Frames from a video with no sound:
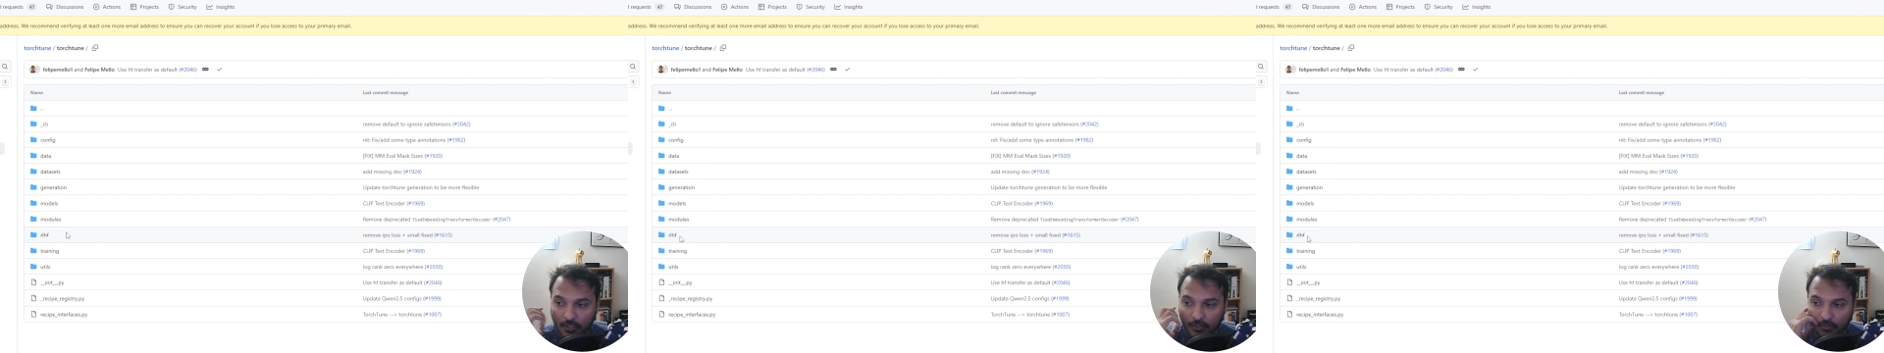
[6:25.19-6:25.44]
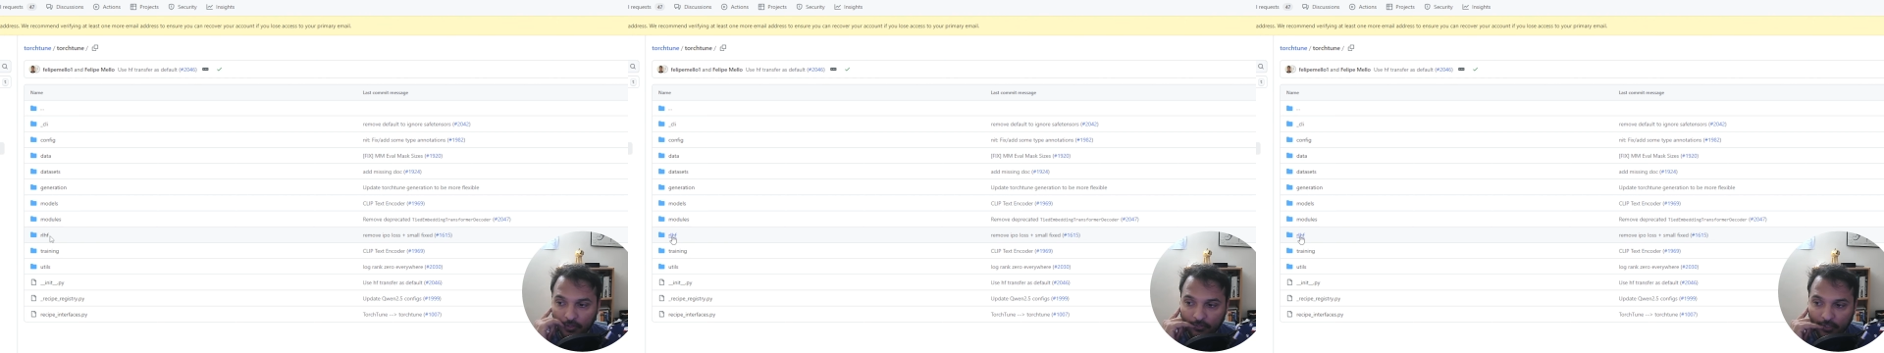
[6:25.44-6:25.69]

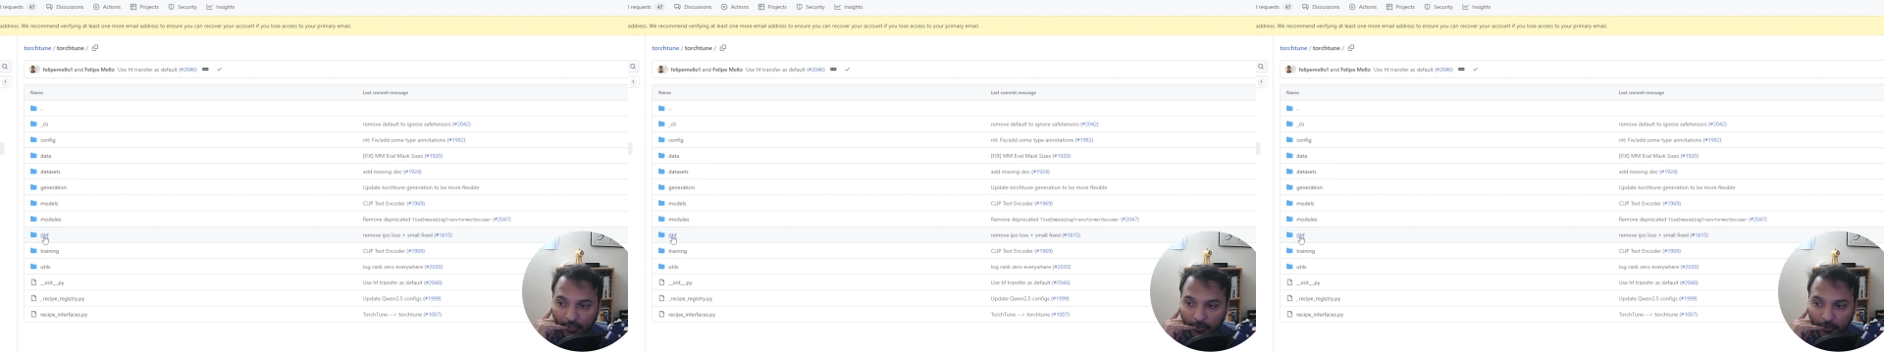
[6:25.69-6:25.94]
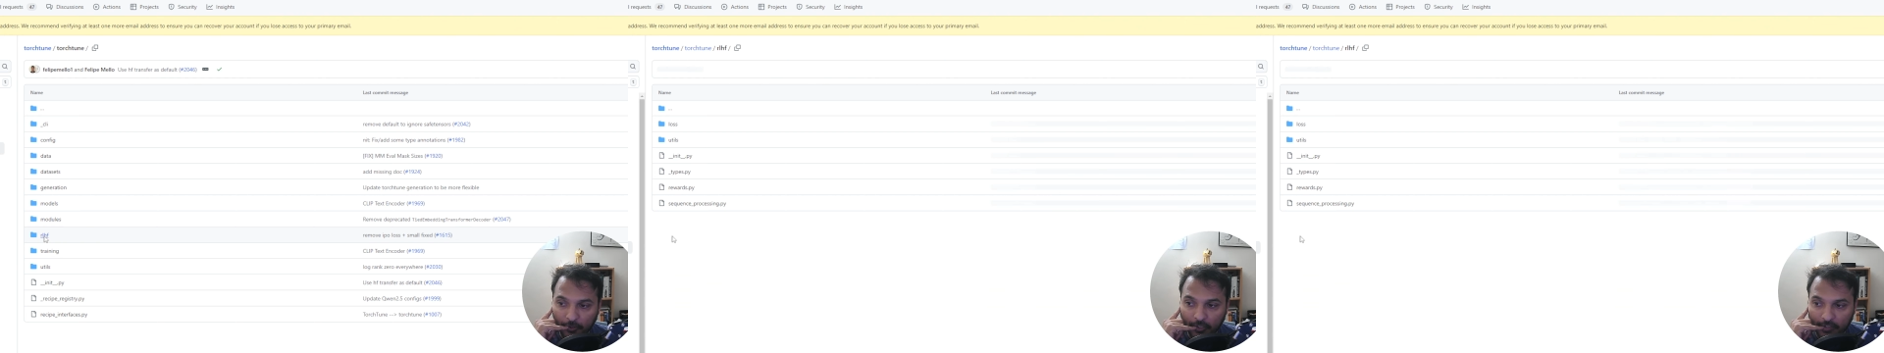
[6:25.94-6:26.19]
So if I go
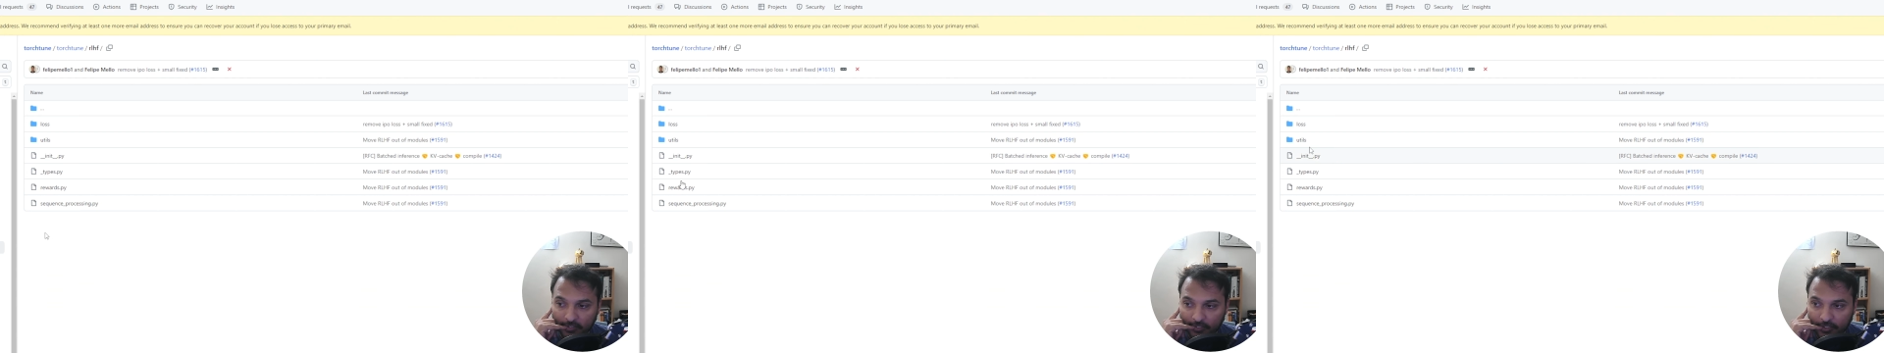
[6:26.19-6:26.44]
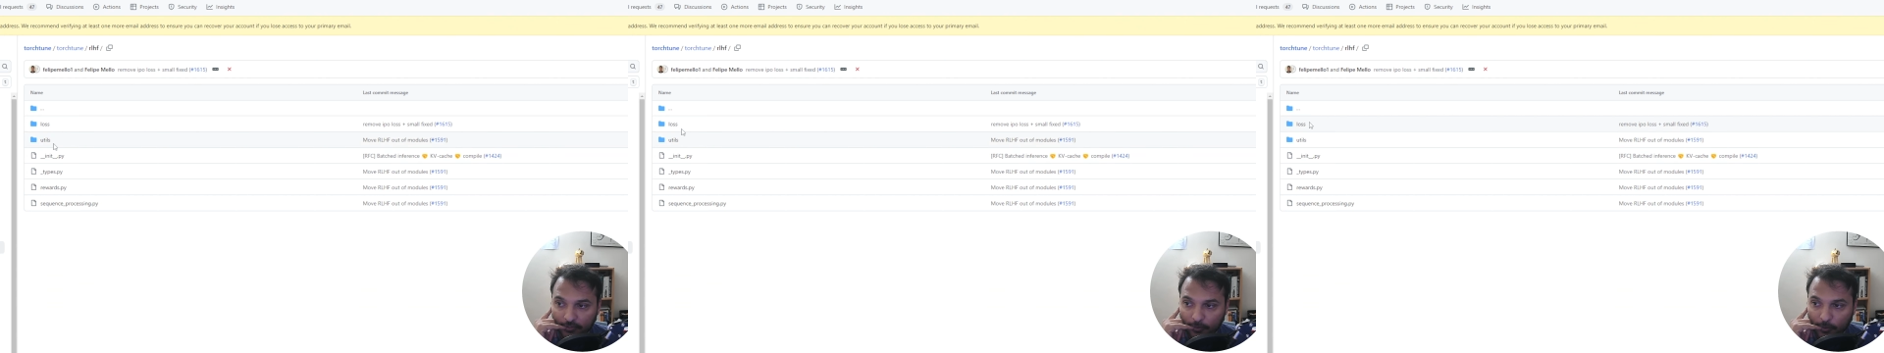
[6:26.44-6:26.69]
to our
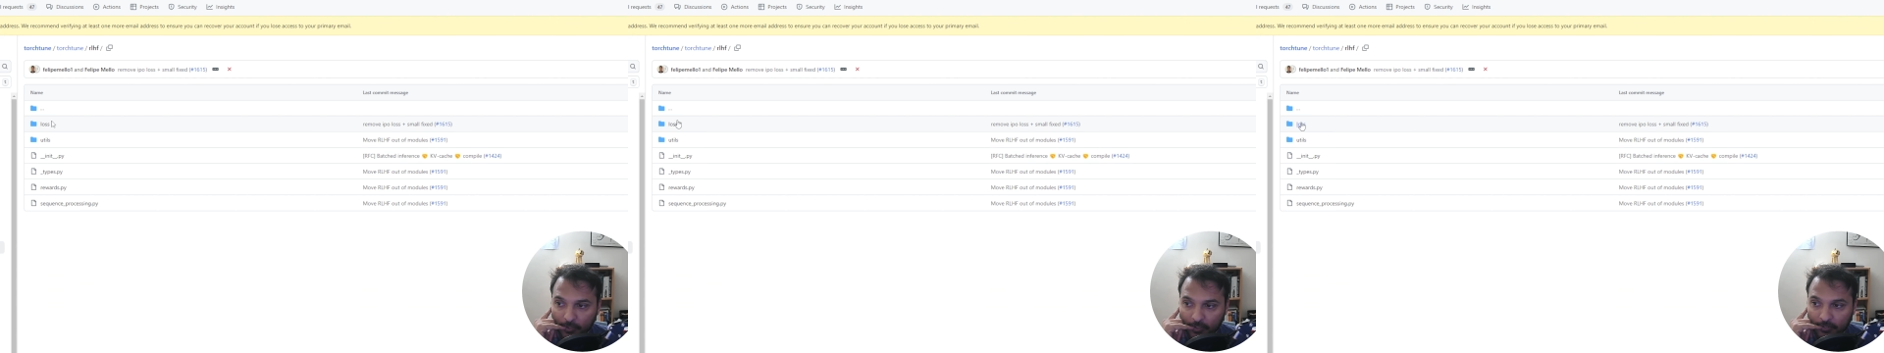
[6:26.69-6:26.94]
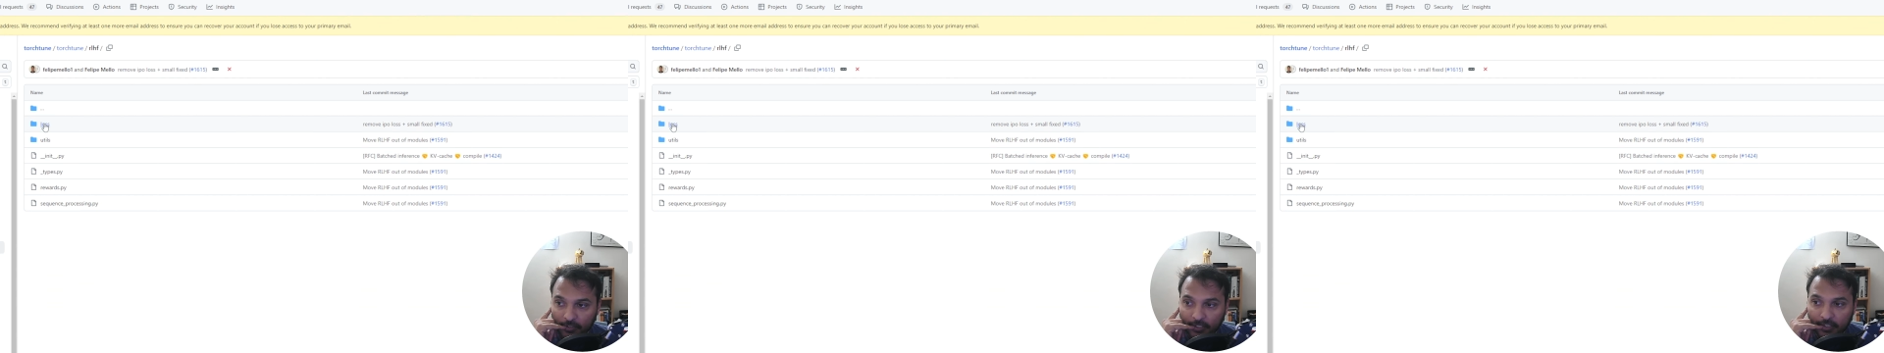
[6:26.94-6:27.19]
LLMs folder,